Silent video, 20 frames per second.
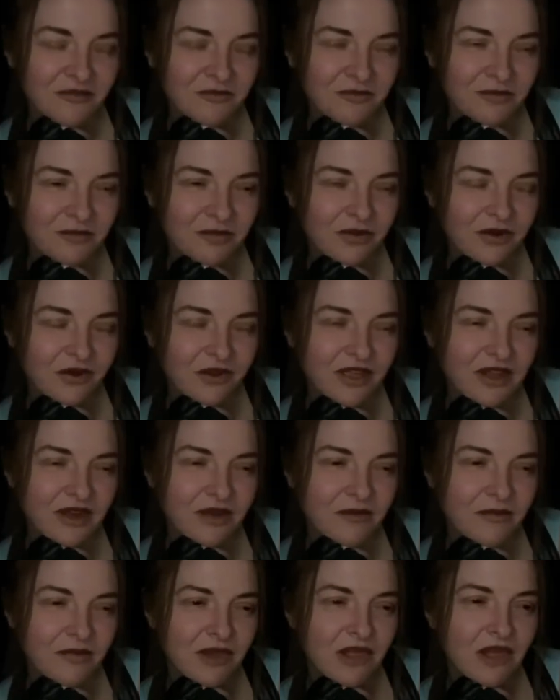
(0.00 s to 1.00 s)
of pull
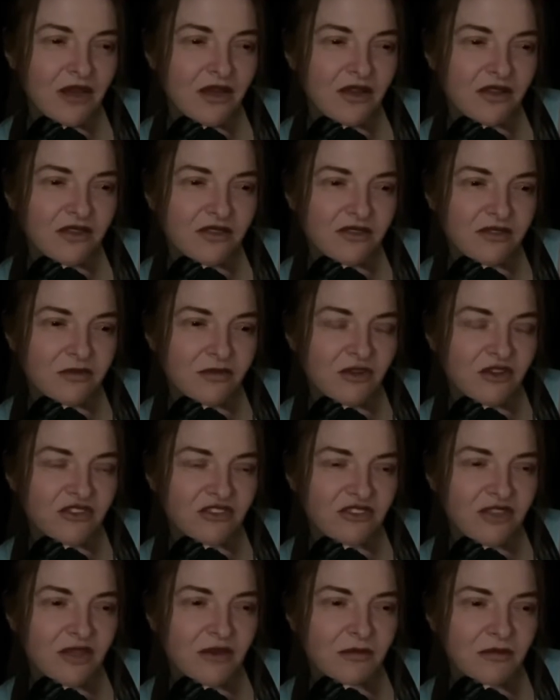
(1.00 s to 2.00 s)
in blocks,
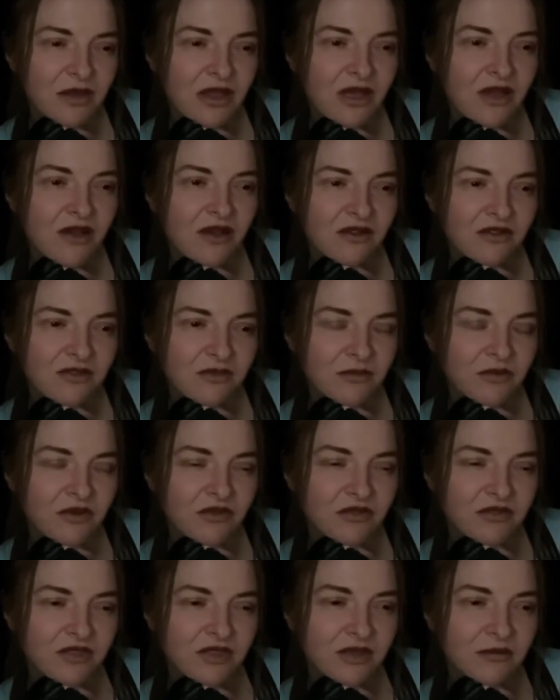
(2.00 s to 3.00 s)
push in blocks,
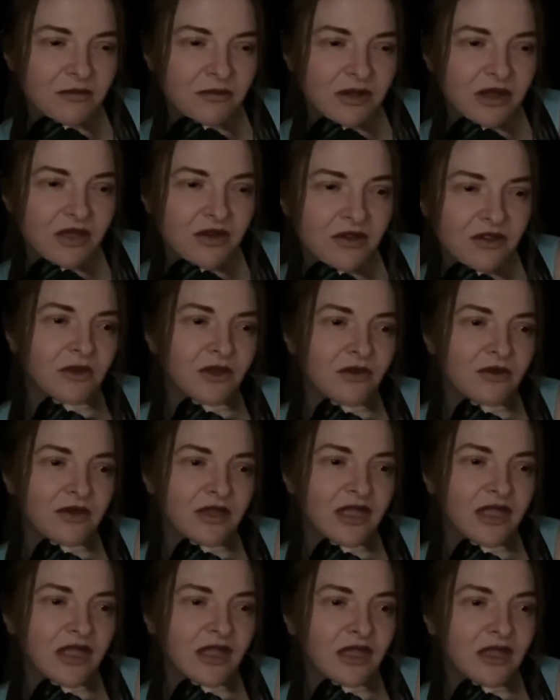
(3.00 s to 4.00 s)
pull some block
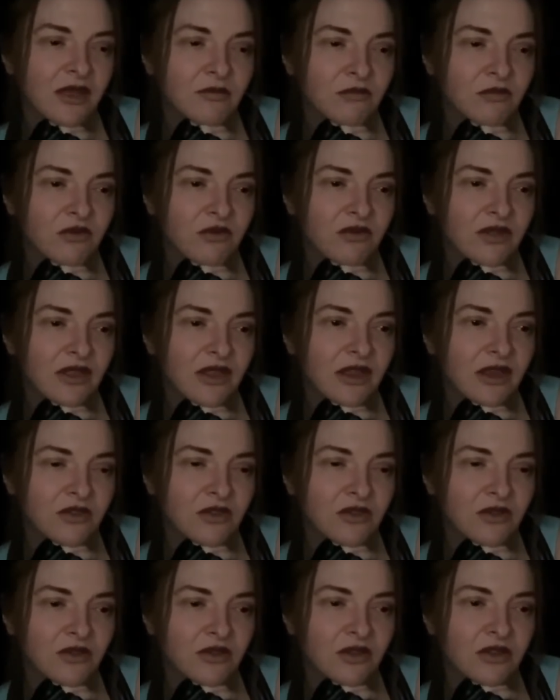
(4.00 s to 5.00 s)
here and pull it, and
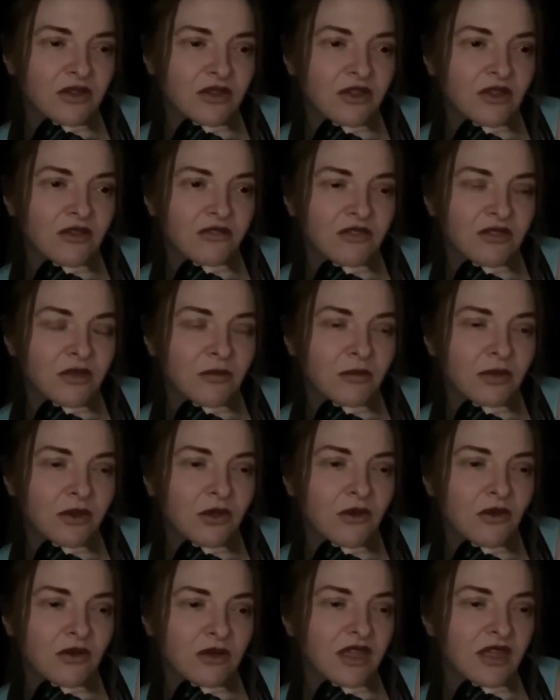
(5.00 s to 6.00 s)
you can use the
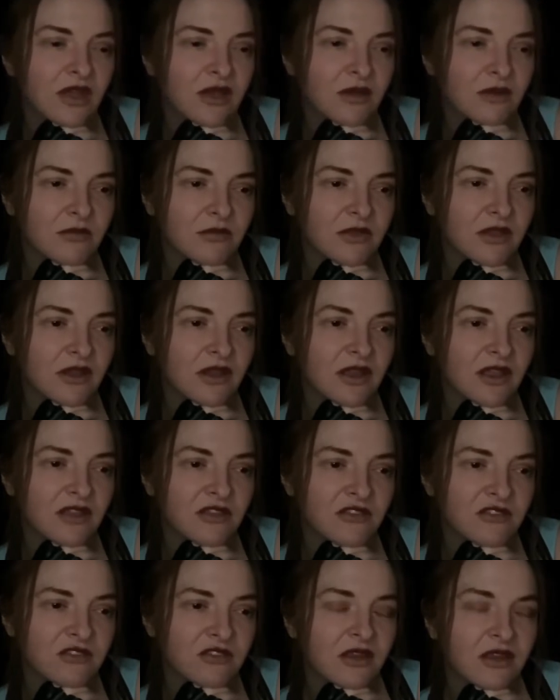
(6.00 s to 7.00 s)
block, get up the
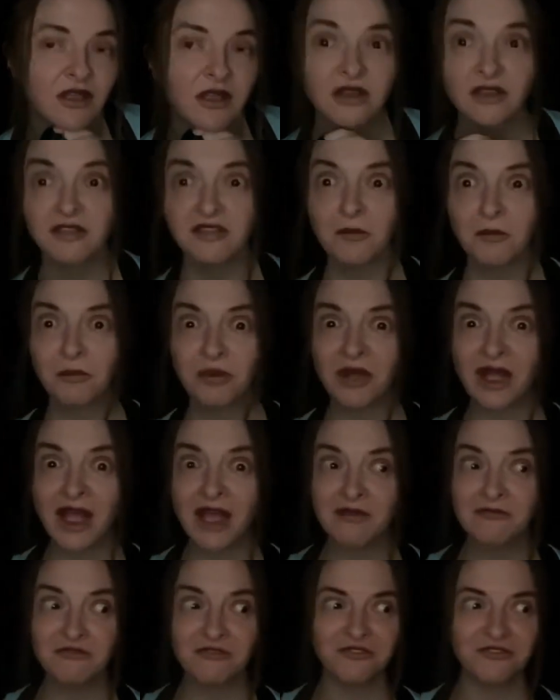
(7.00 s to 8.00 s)
ledge. Then there's a
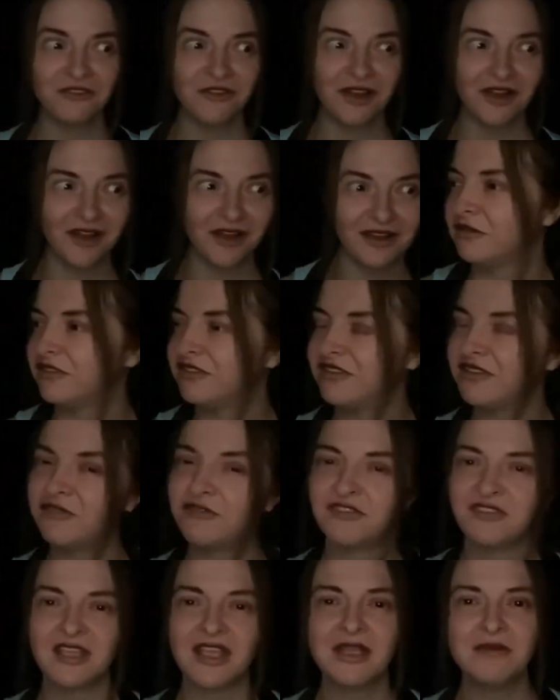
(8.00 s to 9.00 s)
panther, which you've
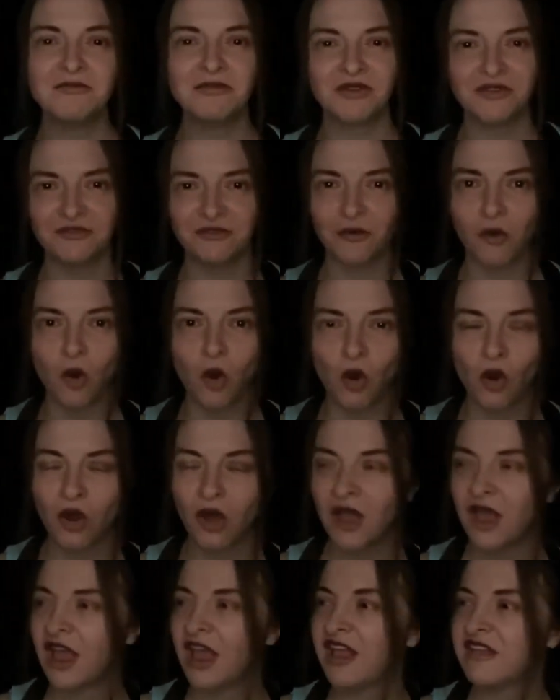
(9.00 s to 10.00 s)
seen before.
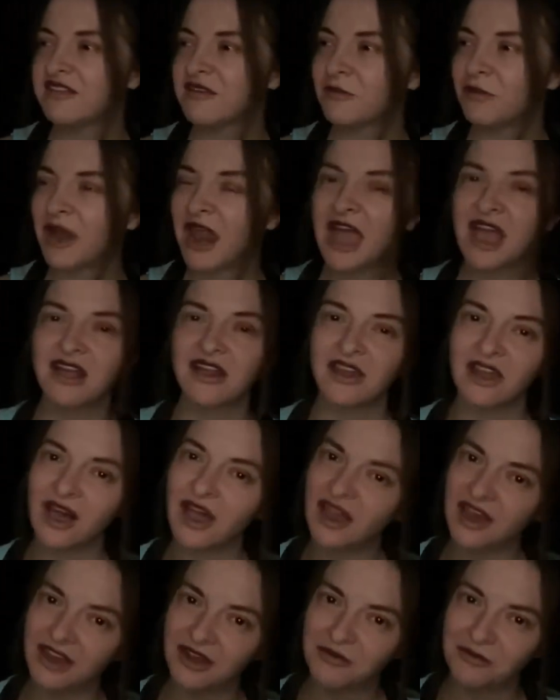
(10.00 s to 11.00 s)
It's a black
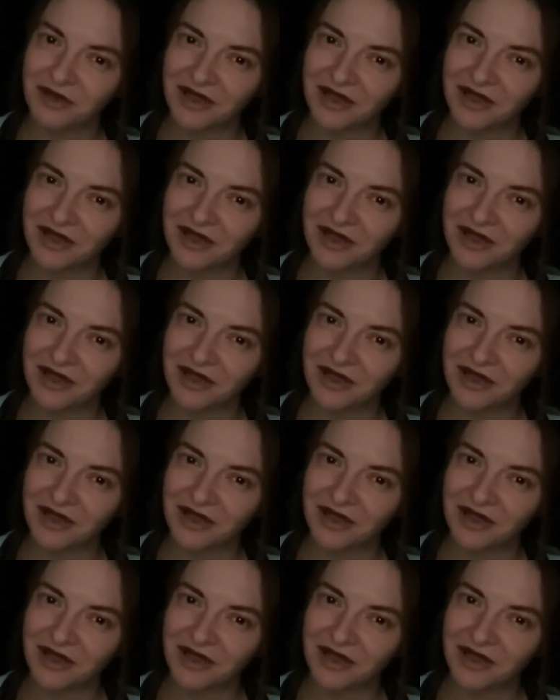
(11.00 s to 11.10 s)
lion,